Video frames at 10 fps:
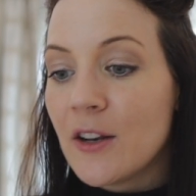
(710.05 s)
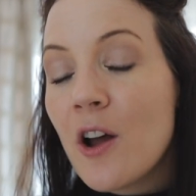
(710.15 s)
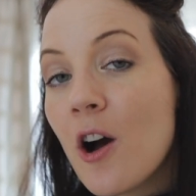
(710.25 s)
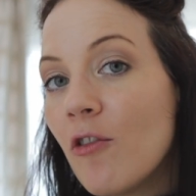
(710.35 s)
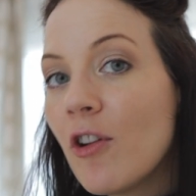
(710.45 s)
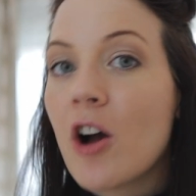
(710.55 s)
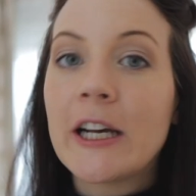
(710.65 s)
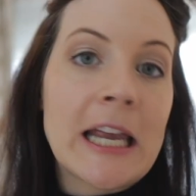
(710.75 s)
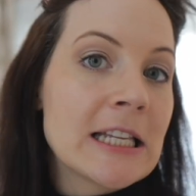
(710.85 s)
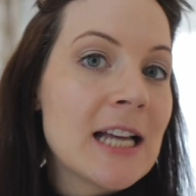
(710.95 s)
no,
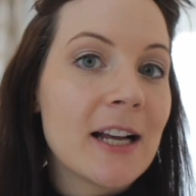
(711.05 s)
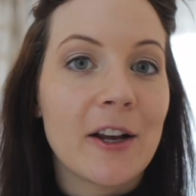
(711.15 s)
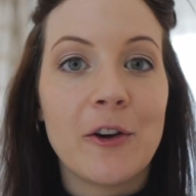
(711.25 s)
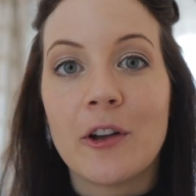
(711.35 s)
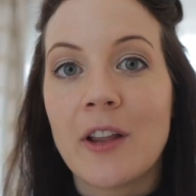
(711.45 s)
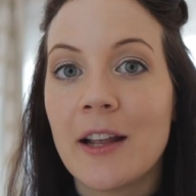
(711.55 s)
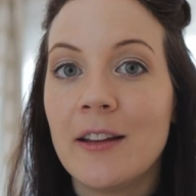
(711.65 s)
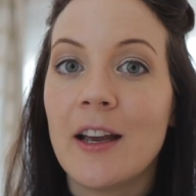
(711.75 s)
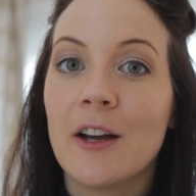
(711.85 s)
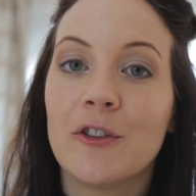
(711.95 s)
vlogging is not a good
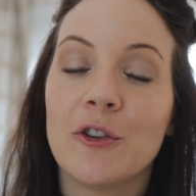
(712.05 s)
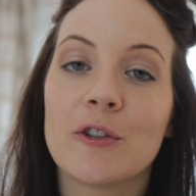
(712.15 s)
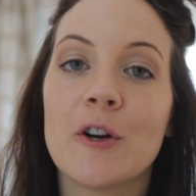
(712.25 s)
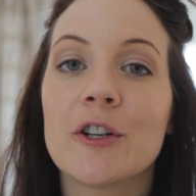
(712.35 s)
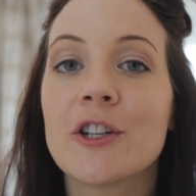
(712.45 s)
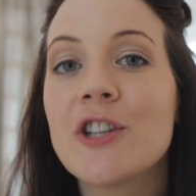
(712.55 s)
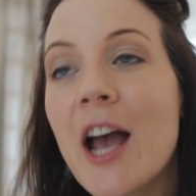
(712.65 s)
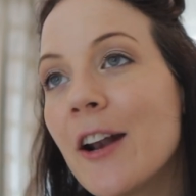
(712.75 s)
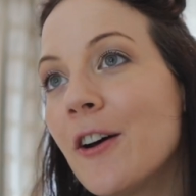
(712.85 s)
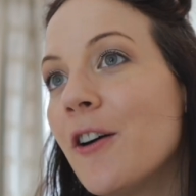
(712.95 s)
idea to grow your
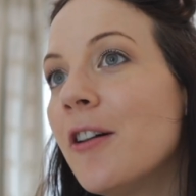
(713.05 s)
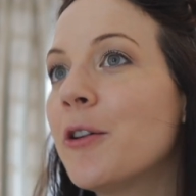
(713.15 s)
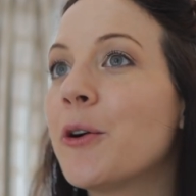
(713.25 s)
channel.